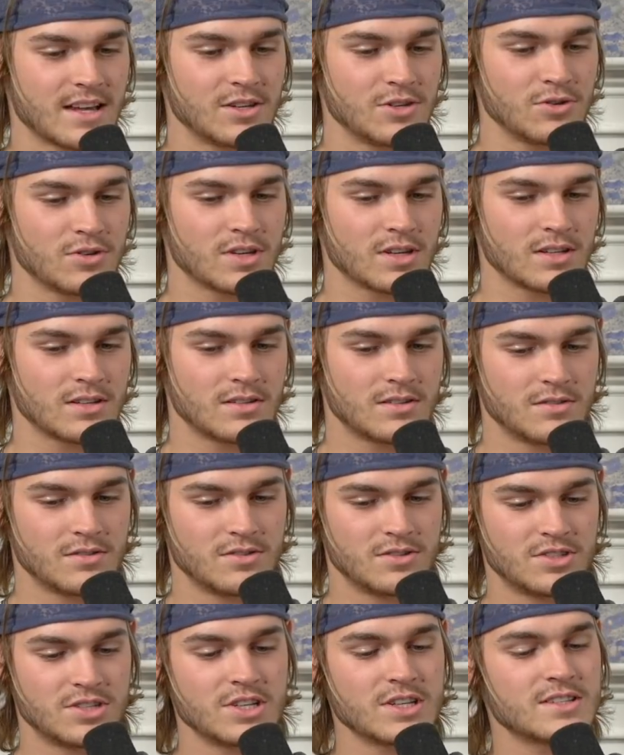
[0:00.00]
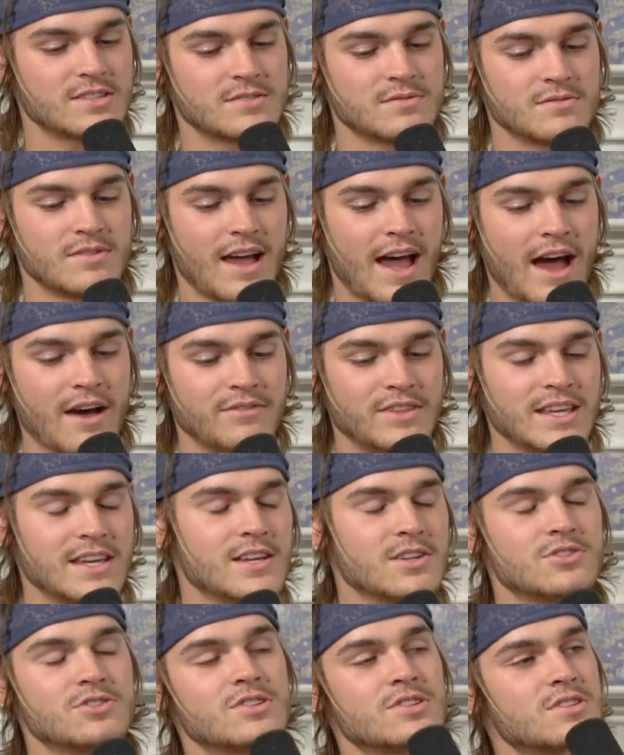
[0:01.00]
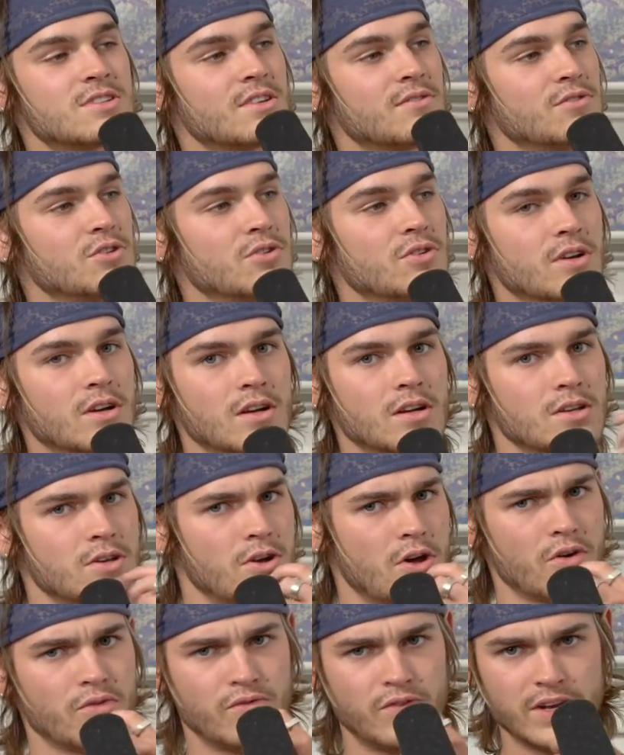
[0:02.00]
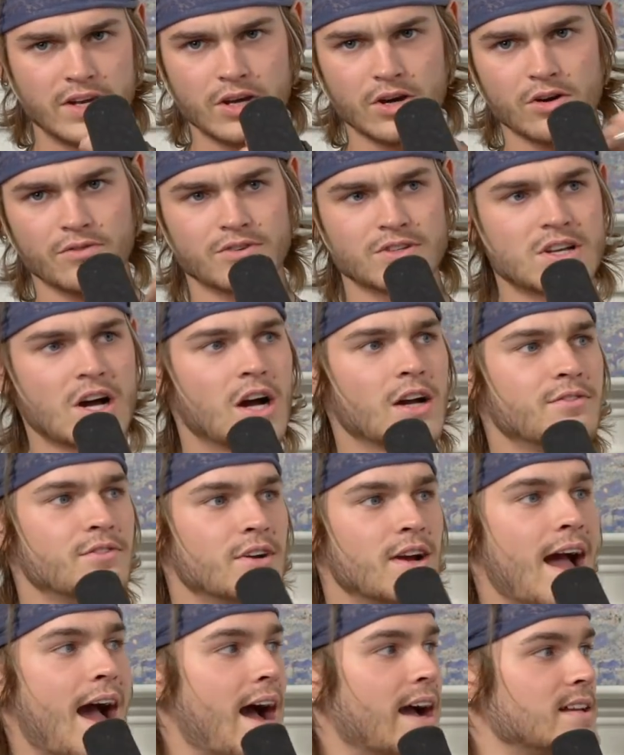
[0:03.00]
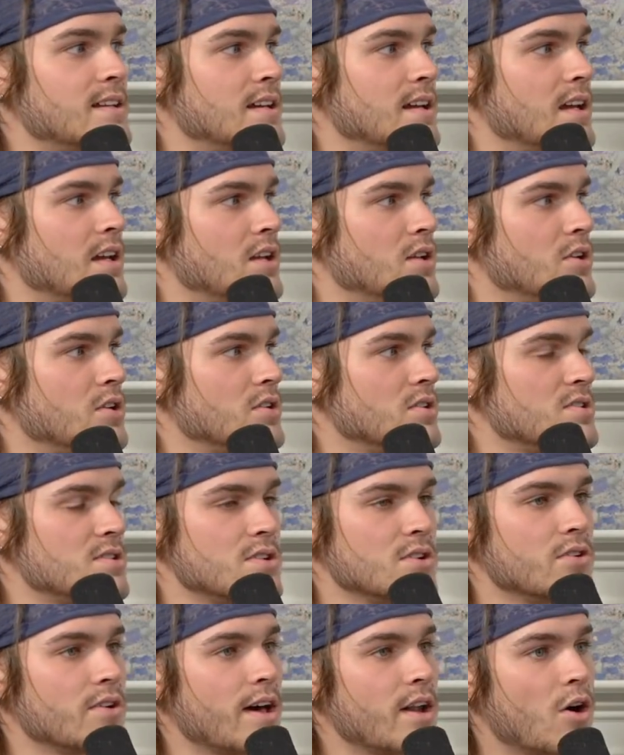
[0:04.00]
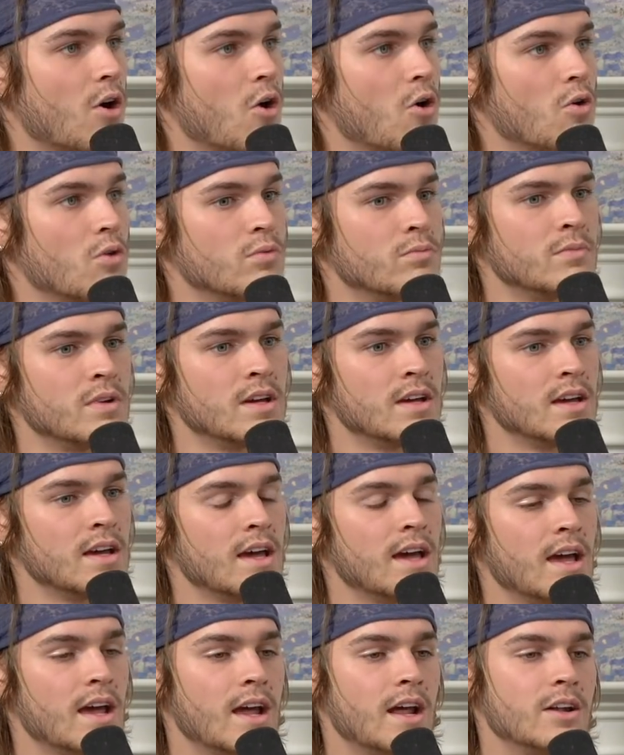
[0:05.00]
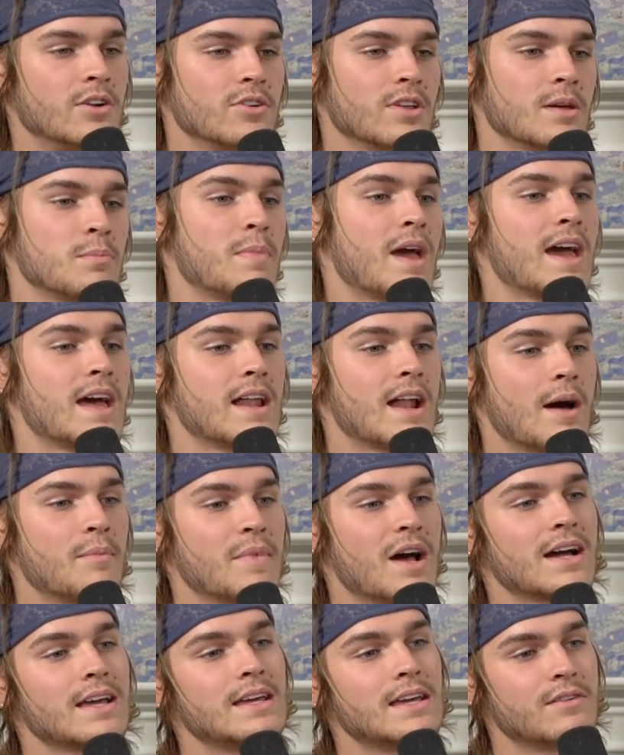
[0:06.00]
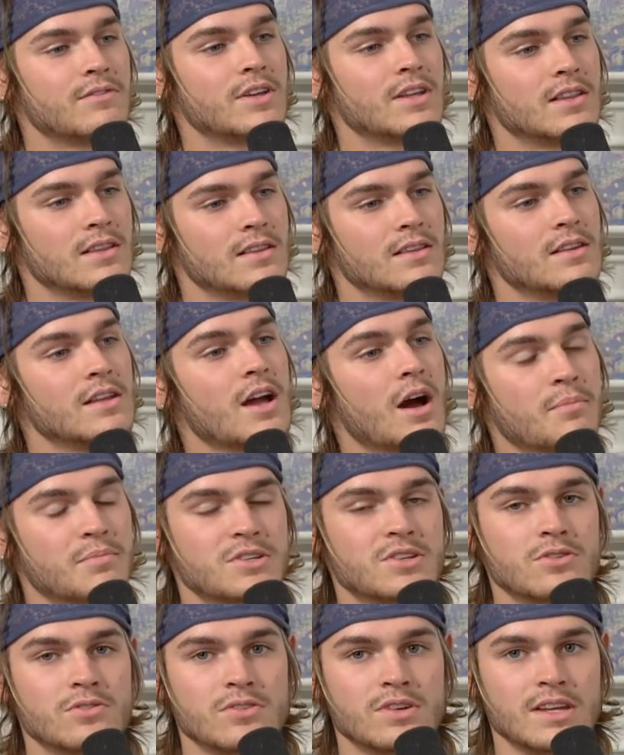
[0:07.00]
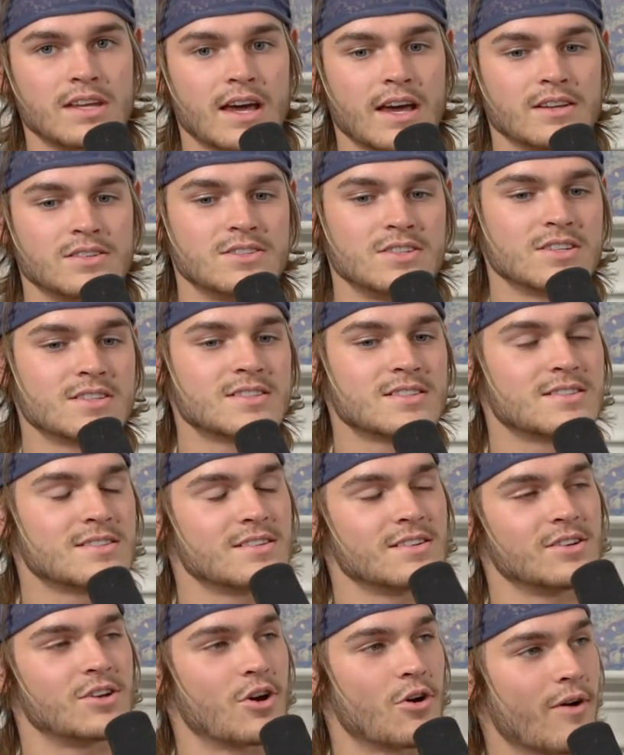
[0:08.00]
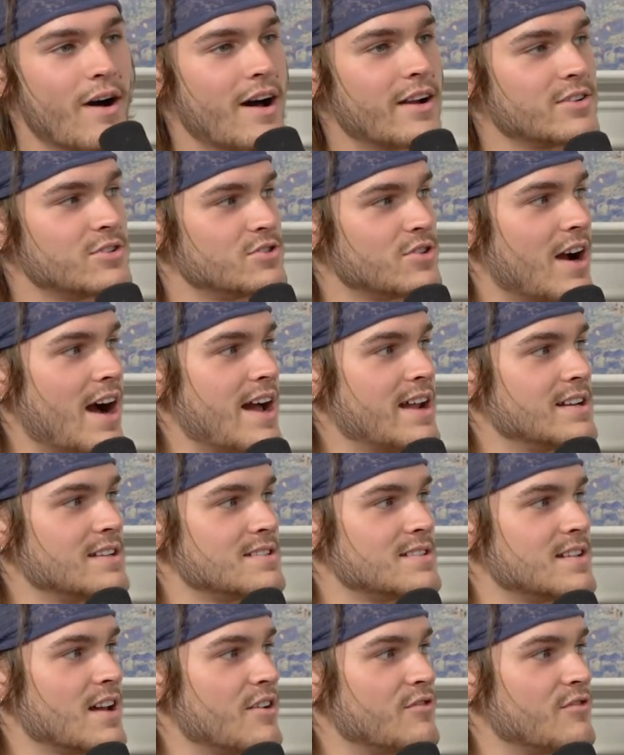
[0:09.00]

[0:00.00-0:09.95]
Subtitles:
you could just have the interest of doing, video photography or acting, and you're still at home, and you're like, man, I'm not given the opportunity yet. Just go out and try it and stuff,